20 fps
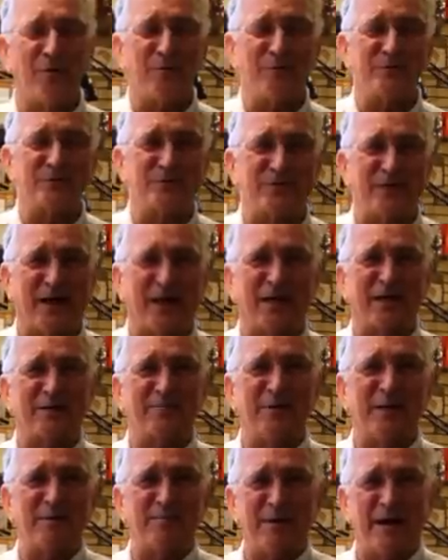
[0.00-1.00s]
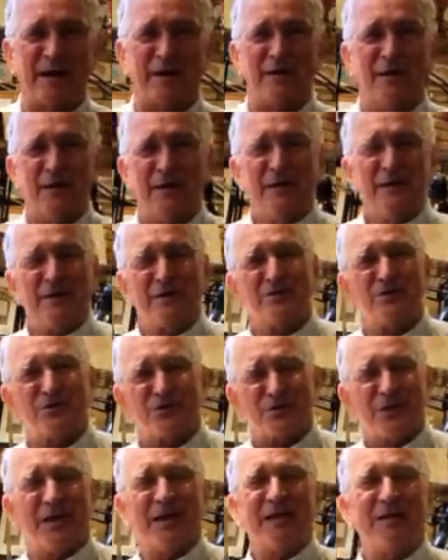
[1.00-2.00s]
who was telling me about
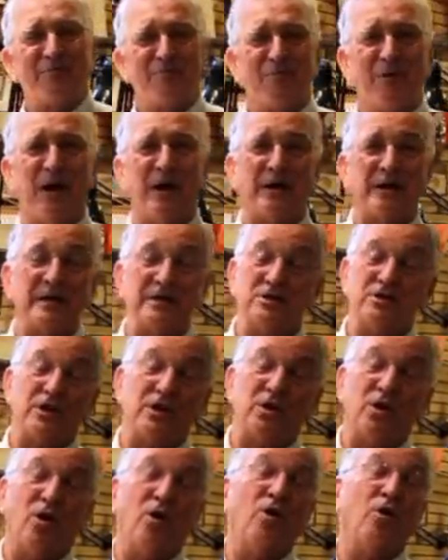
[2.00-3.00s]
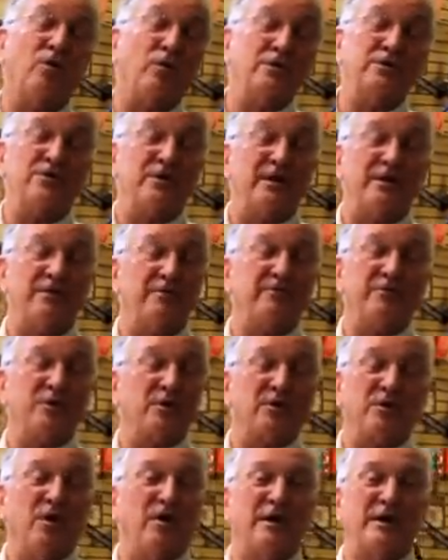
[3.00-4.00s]
Slate Run. He said, oh, he said, if
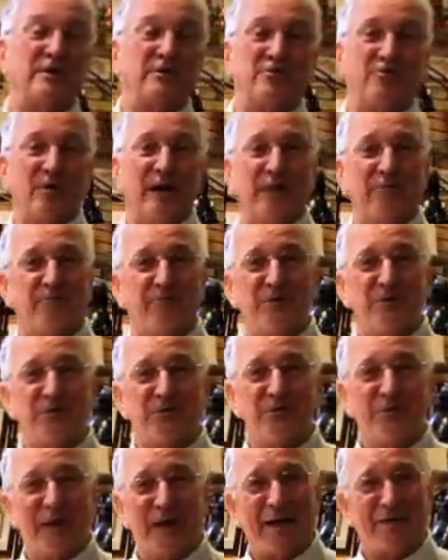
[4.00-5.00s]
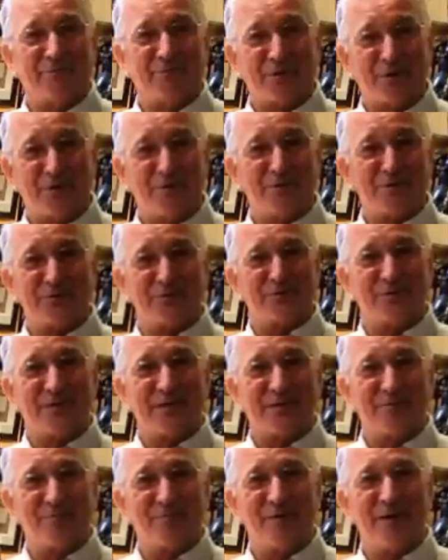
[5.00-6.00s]
you're going to trout fish, you have to go to
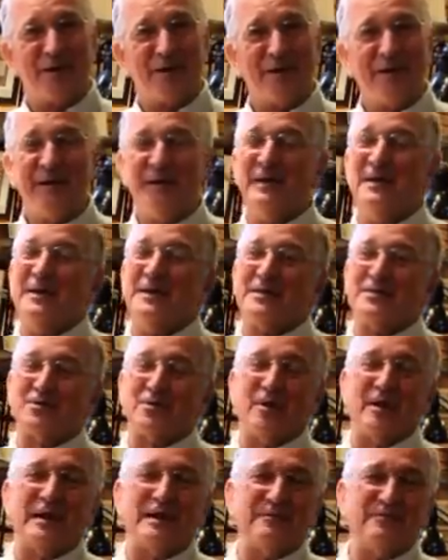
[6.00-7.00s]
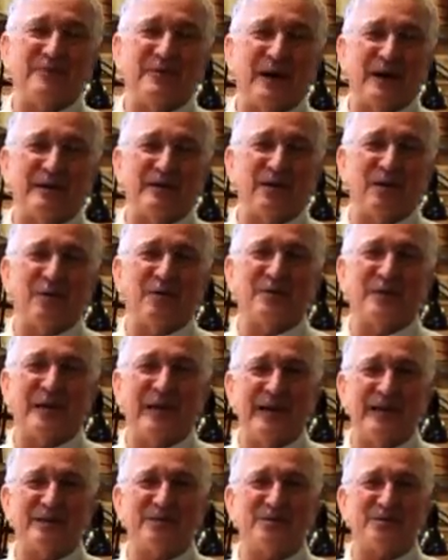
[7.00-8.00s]
Slate Run. So I, I
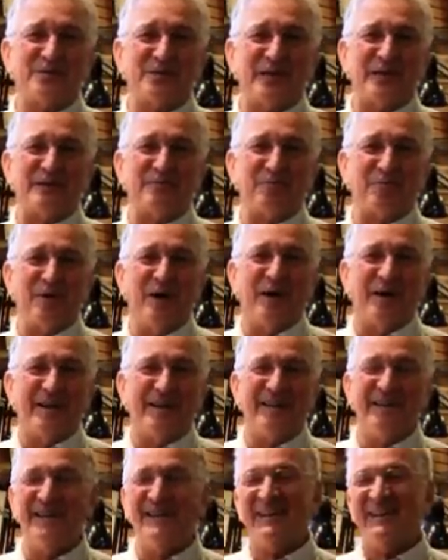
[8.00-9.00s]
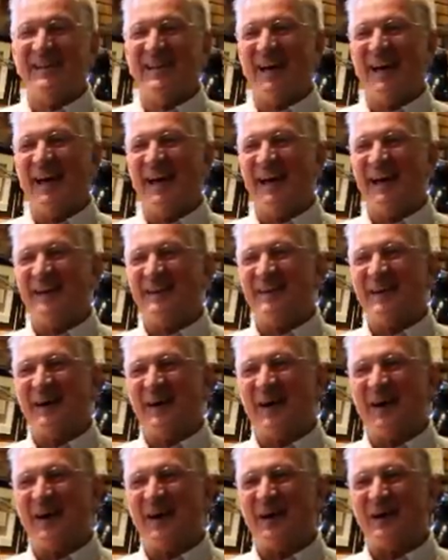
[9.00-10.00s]
located Slate Run and
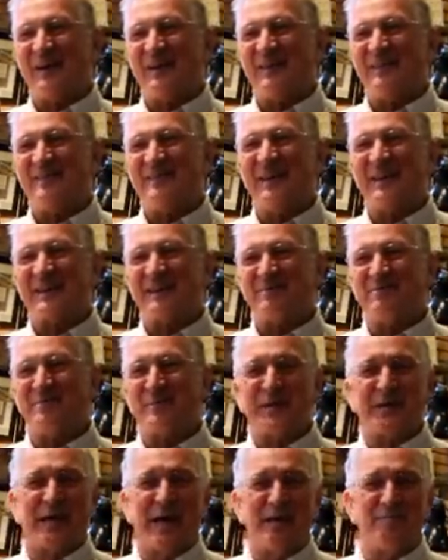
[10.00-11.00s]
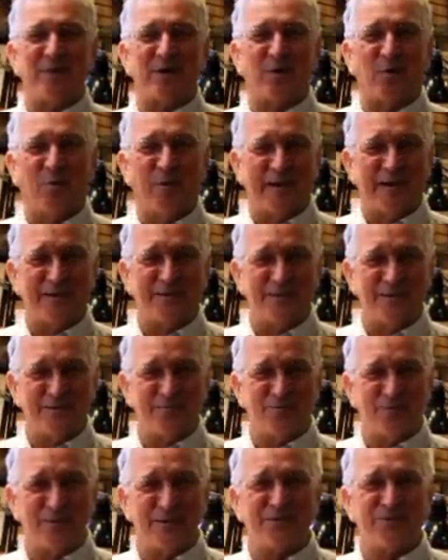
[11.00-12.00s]
uh, I became
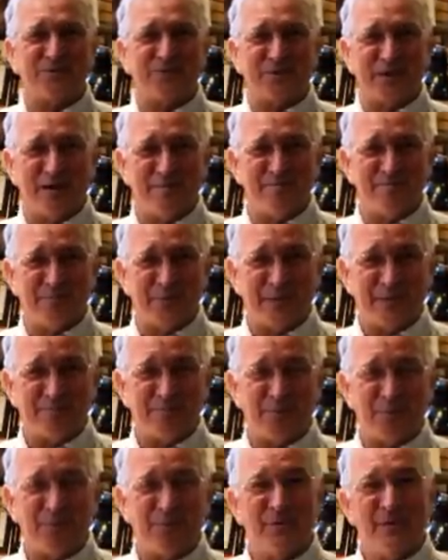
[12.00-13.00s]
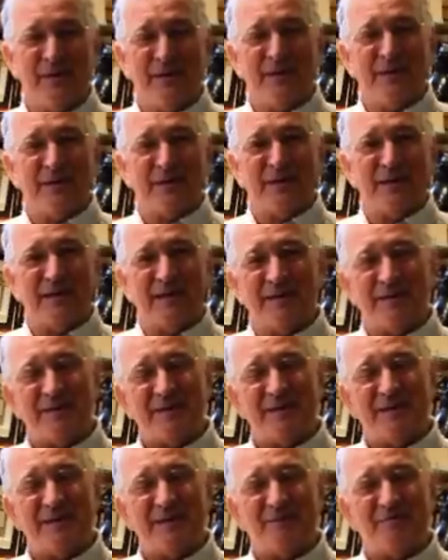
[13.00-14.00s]
acquainted with some people.
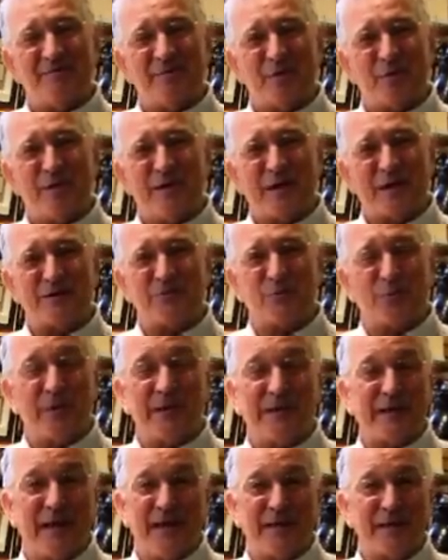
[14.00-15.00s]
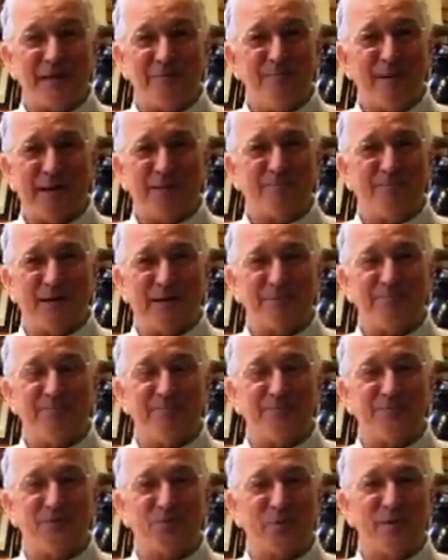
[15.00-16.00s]
And the very next weekend, I made my
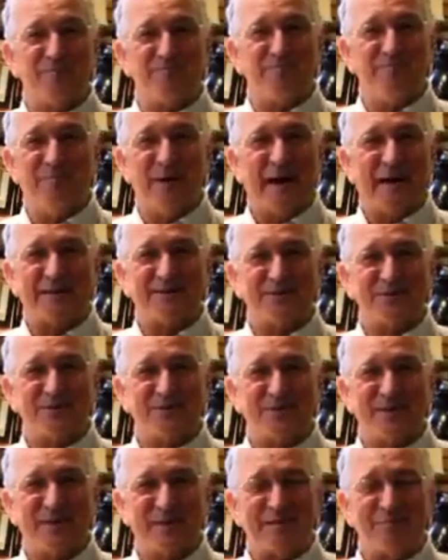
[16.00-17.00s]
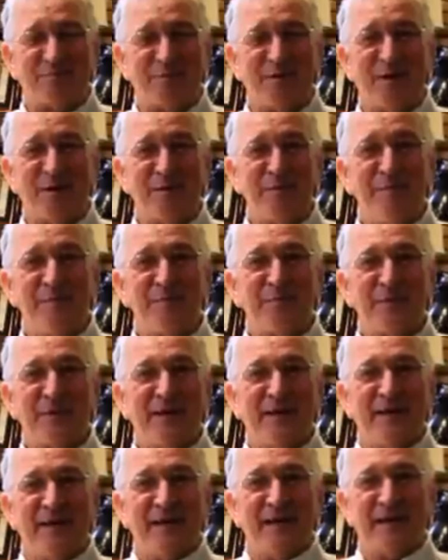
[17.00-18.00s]
trip back to Slate Run.
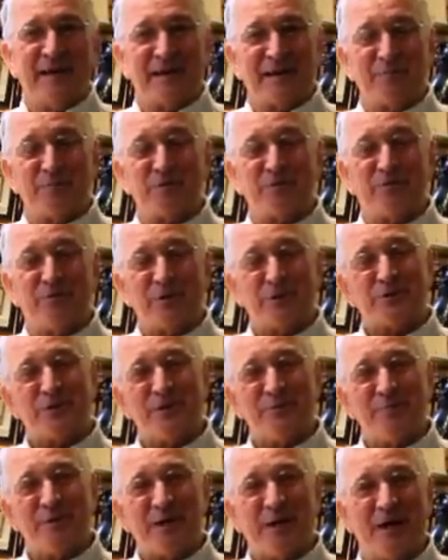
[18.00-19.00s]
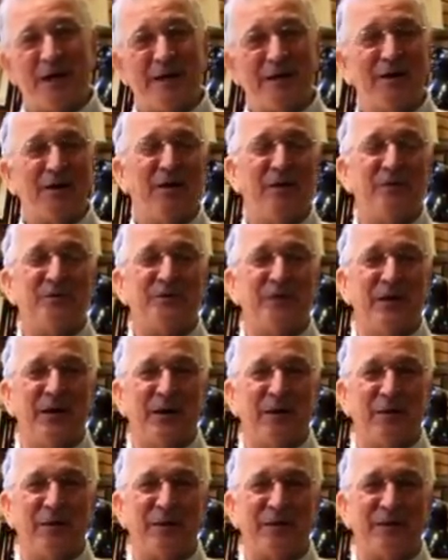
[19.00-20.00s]
And I was fishing behind a
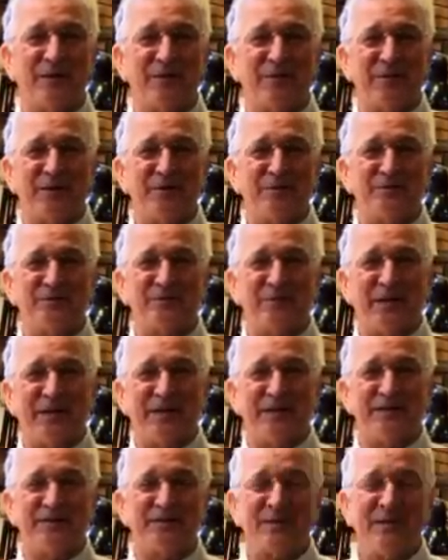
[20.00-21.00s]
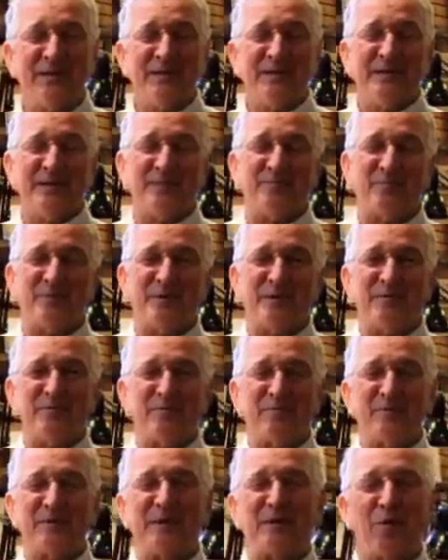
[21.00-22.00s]
hotel. And in those days, we,
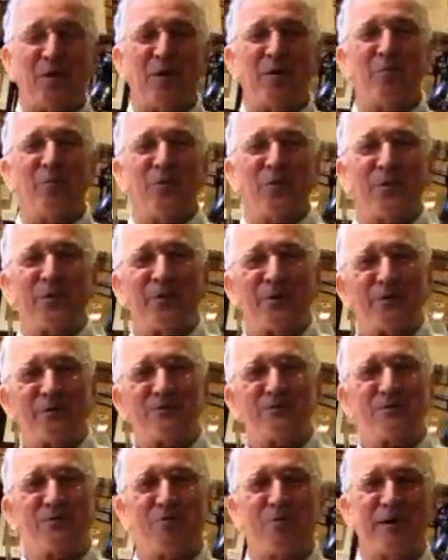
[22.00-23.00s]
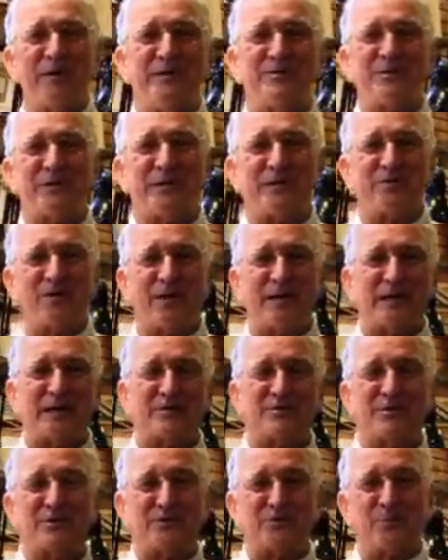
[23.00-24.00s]
we all wore those crazy
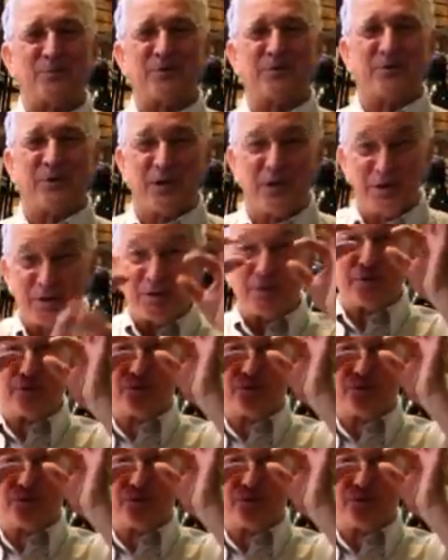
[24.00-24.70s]
glasses with the little